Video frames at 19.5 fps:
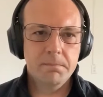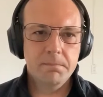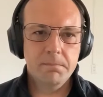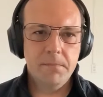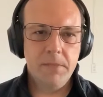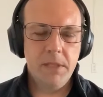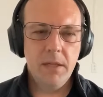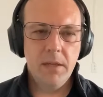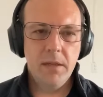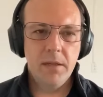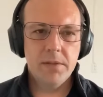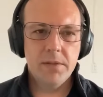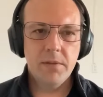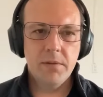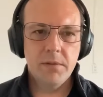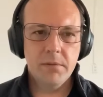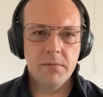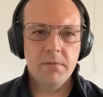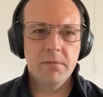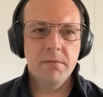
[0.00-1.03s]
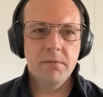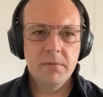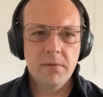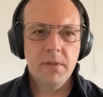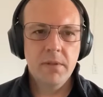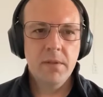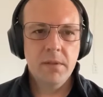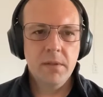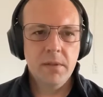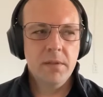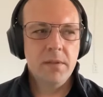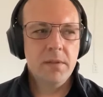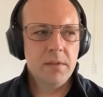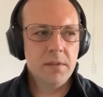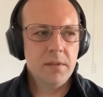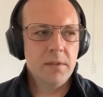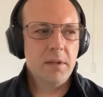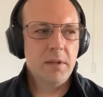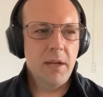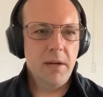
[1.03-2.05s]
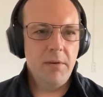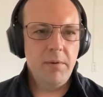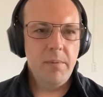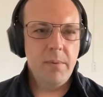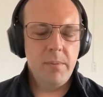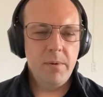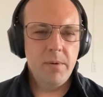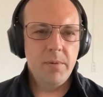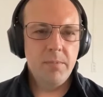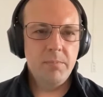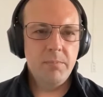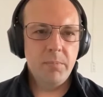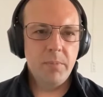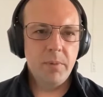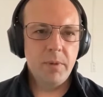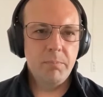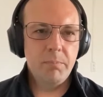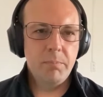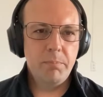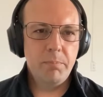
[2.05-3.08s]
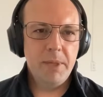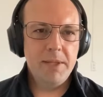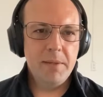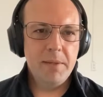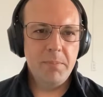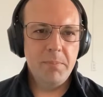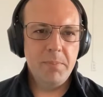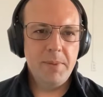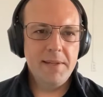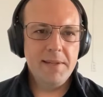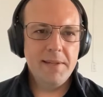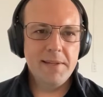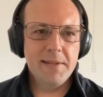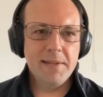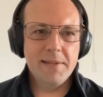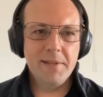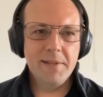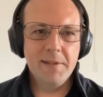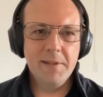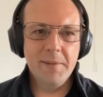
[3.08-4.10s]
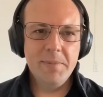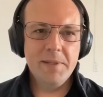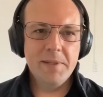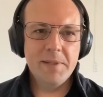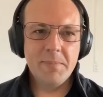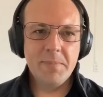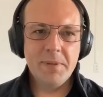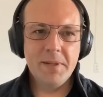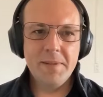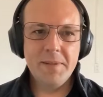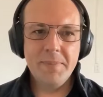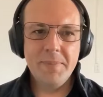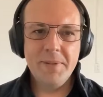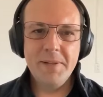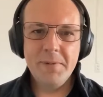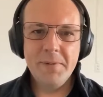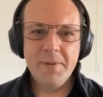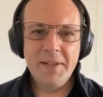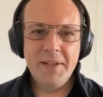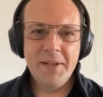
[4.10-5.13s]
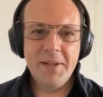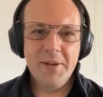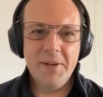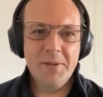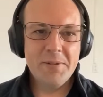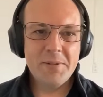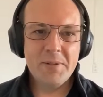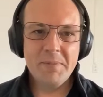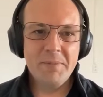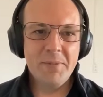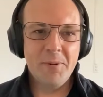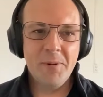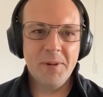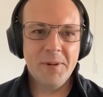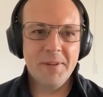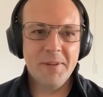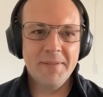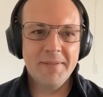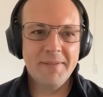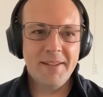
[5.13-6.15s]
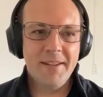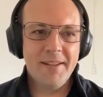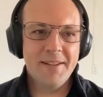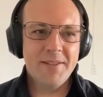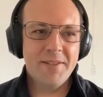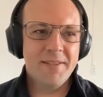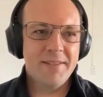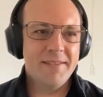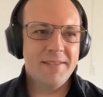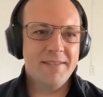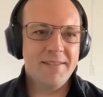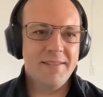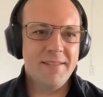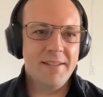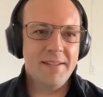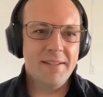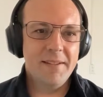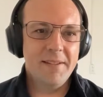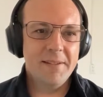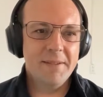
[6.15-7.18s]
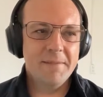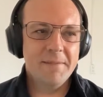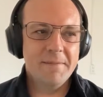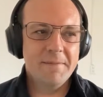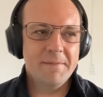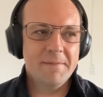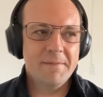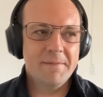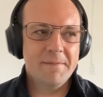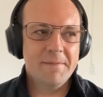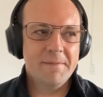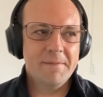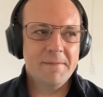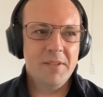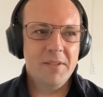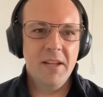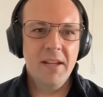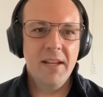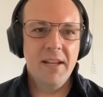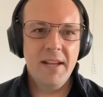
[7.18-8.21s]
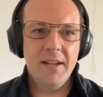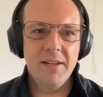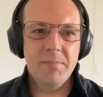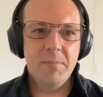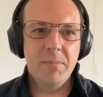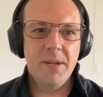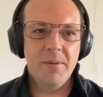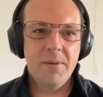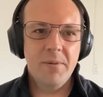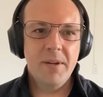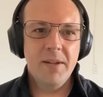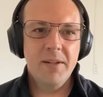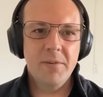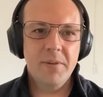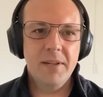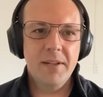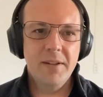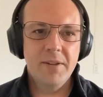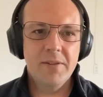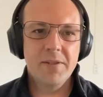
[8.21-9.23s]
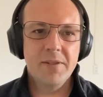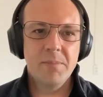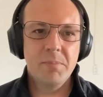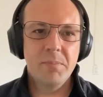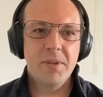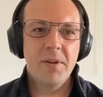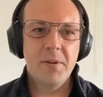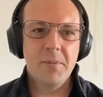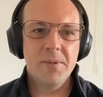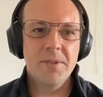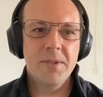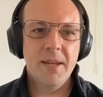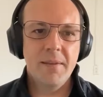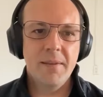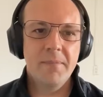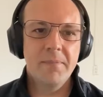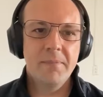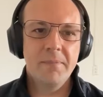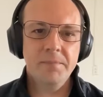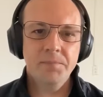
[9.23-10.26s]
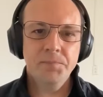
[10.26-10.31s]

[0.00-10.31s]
So I remember bits and pieces, glimpses, but it's been 20 years or more. Gosh, no, it hasn't been quite 20 years, but almost that.